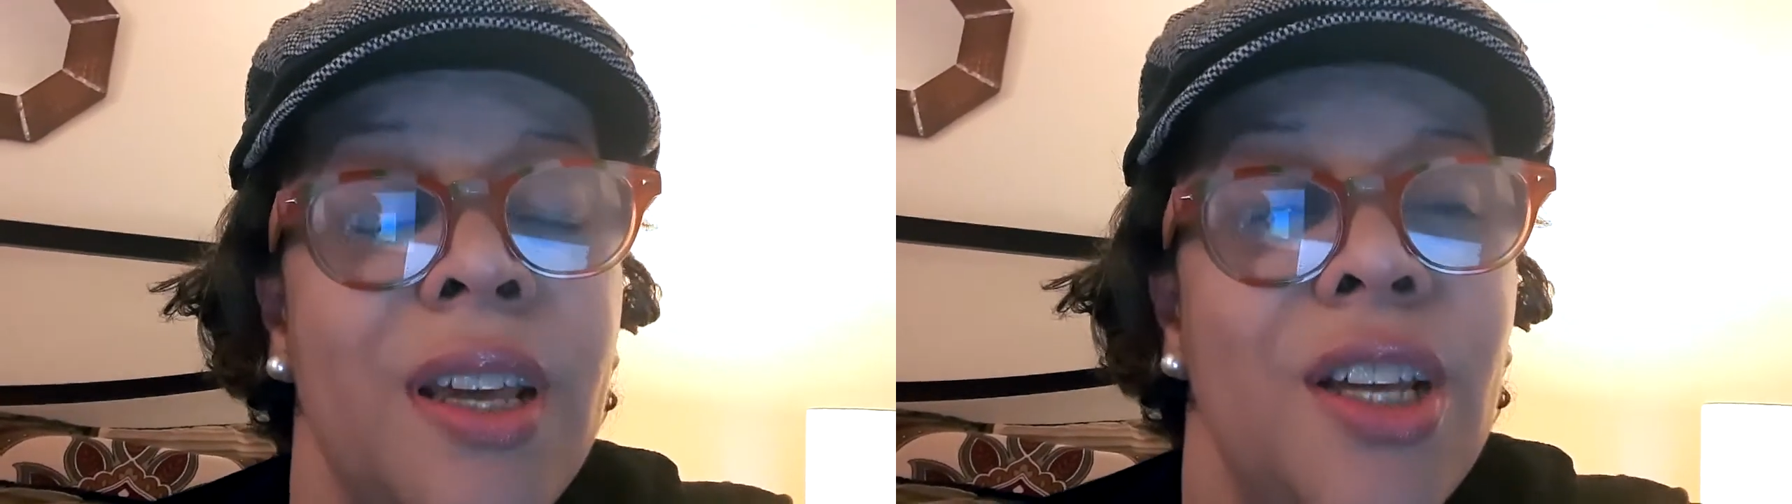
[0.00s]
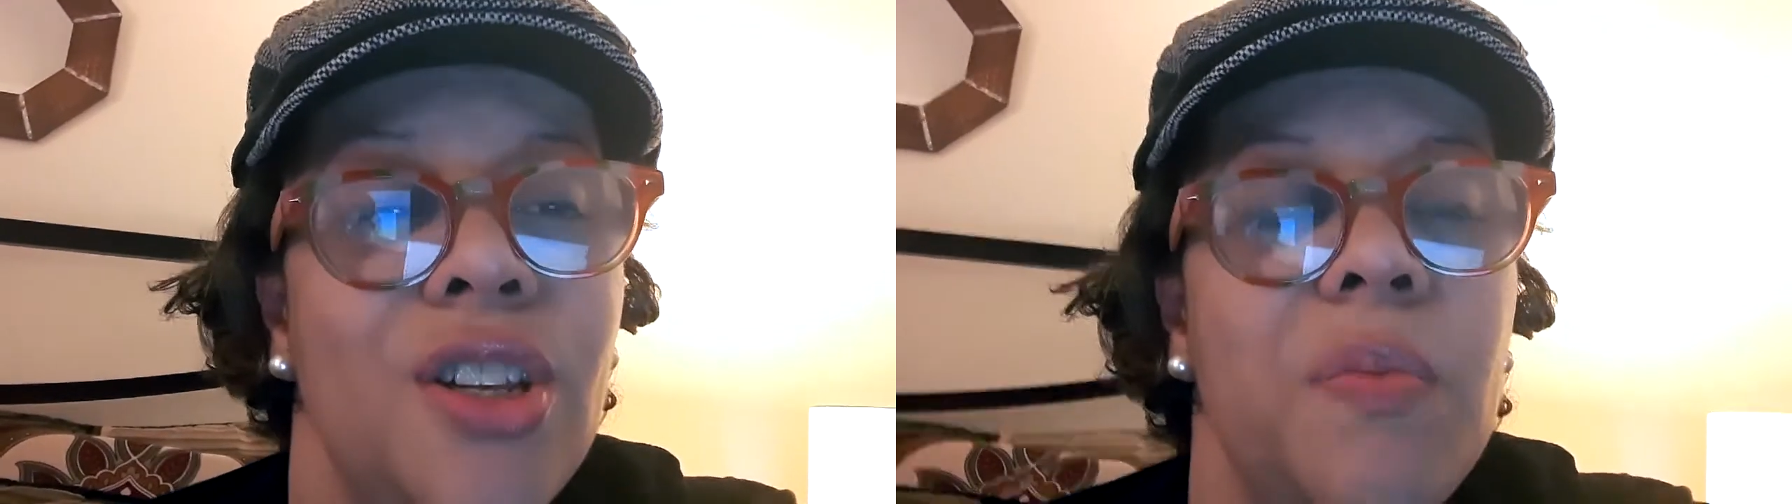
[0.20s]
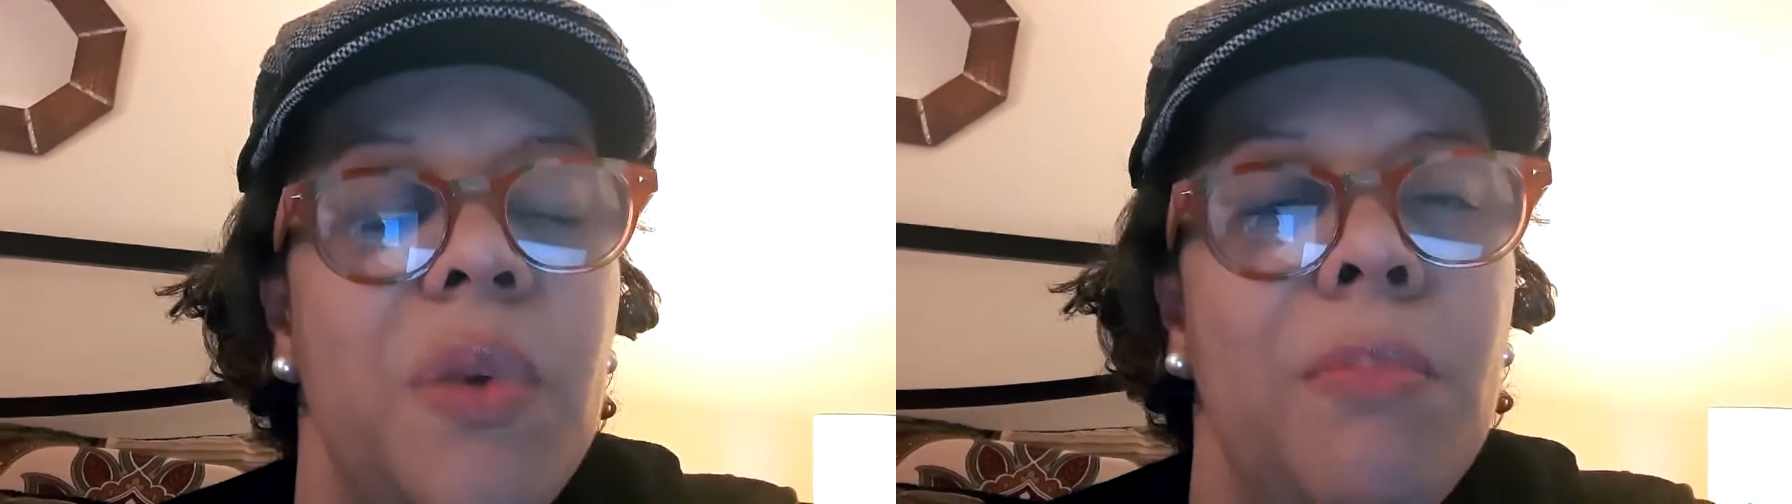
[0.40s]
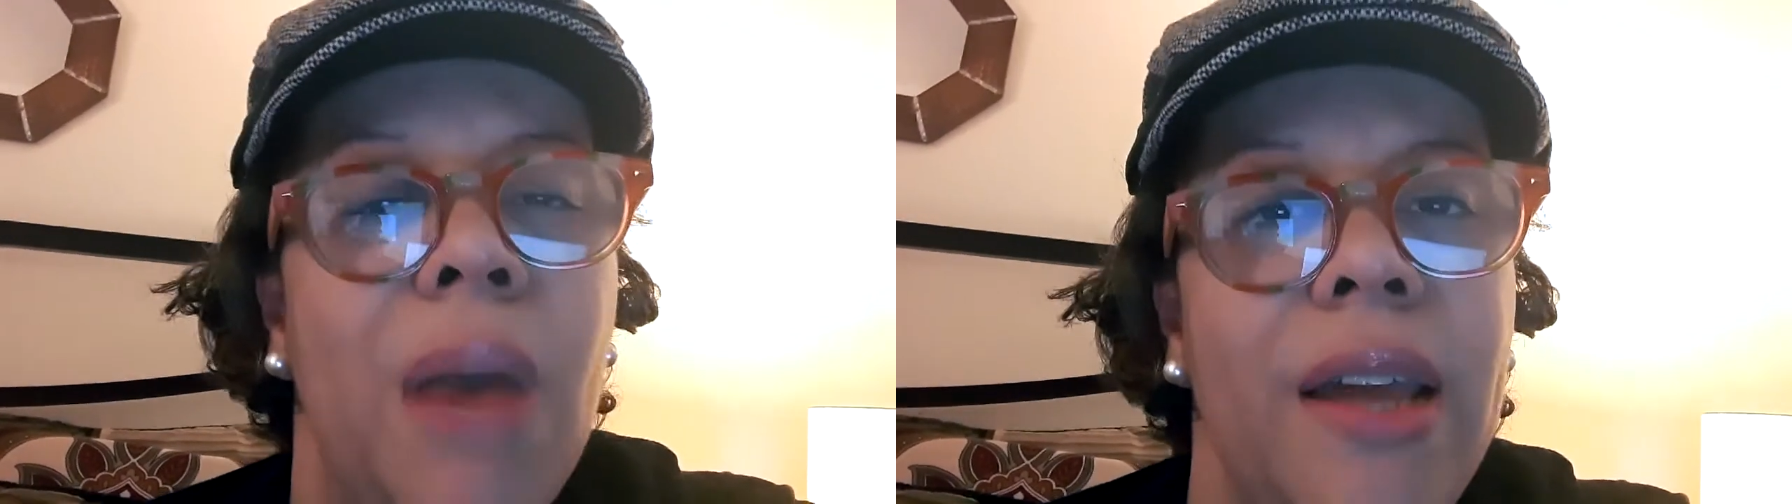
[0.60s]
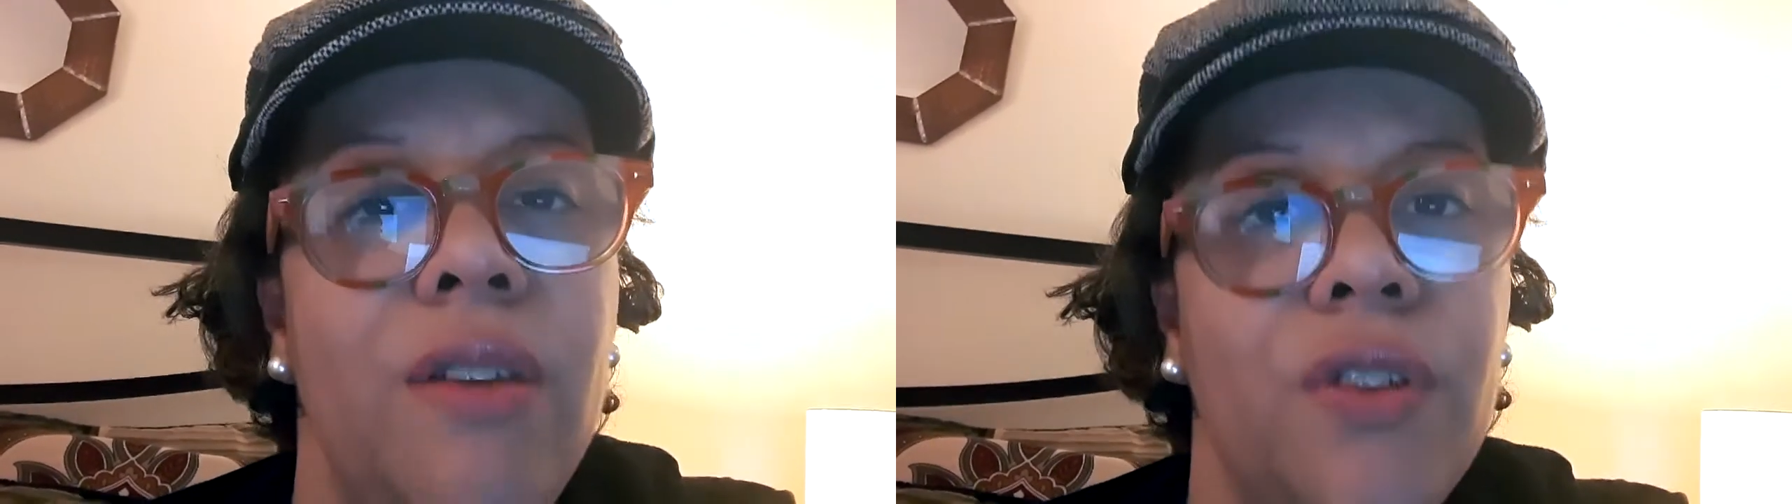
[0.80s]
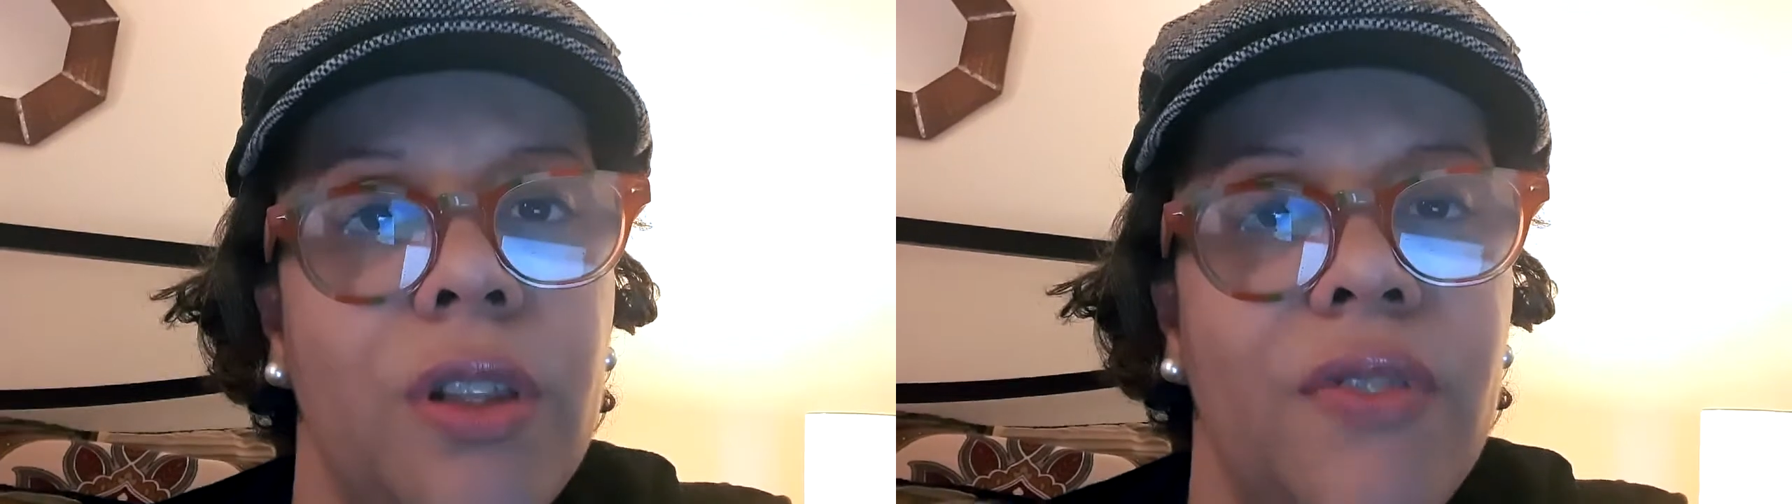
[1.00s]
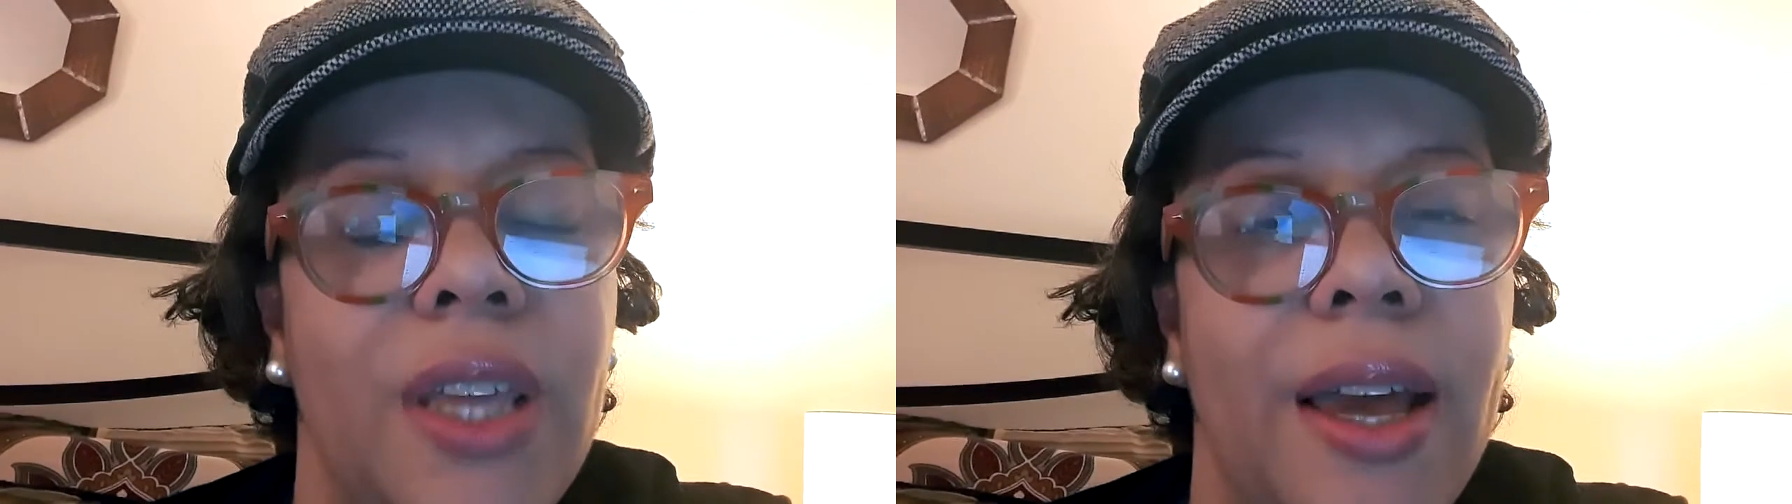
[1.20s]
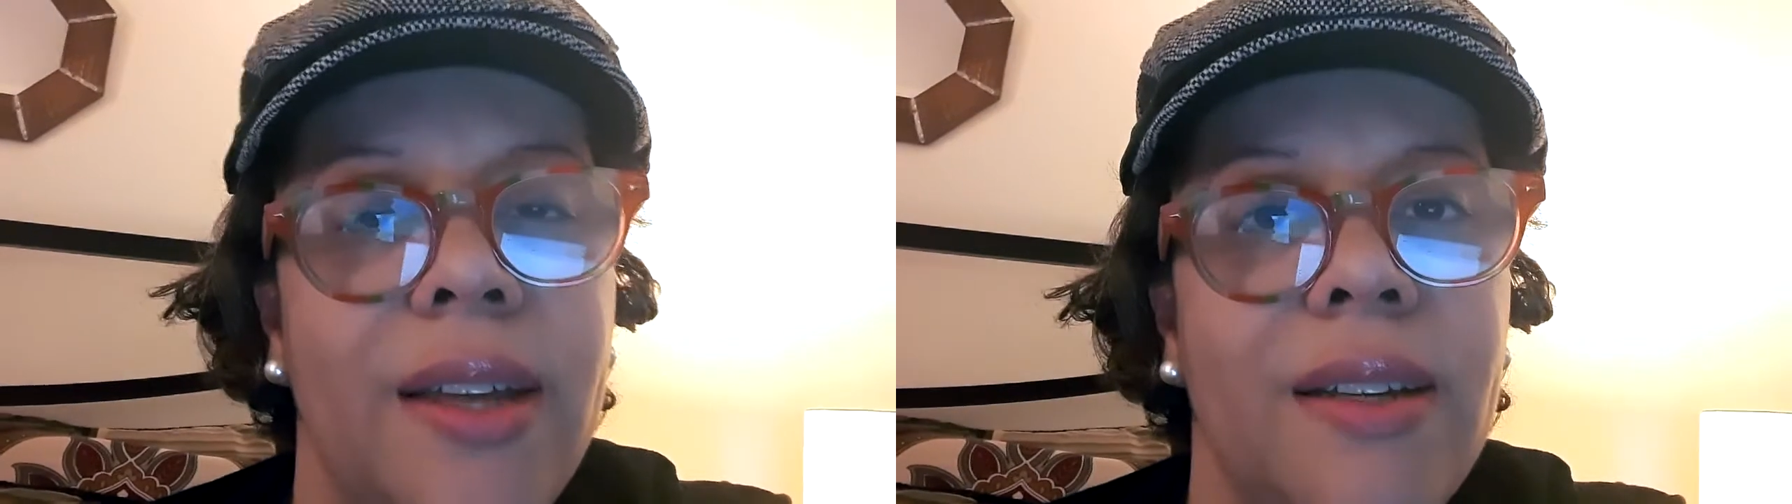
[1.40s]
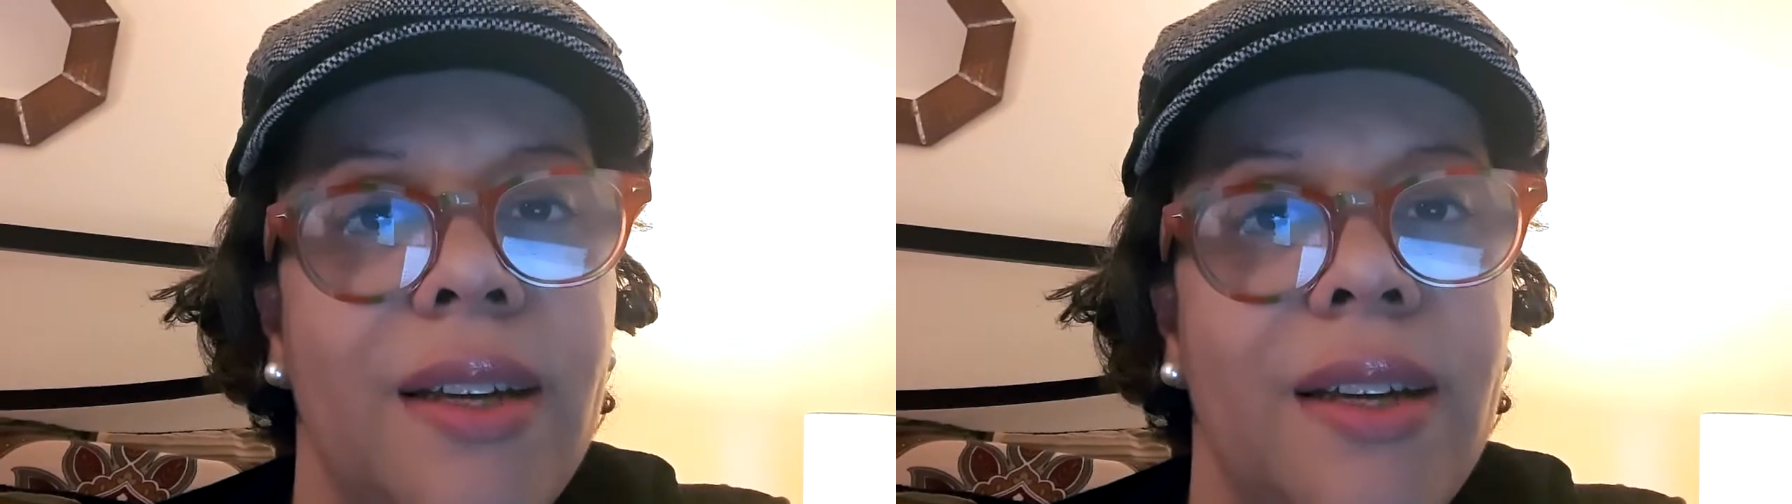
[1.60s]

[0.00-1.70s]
just be mindful of that,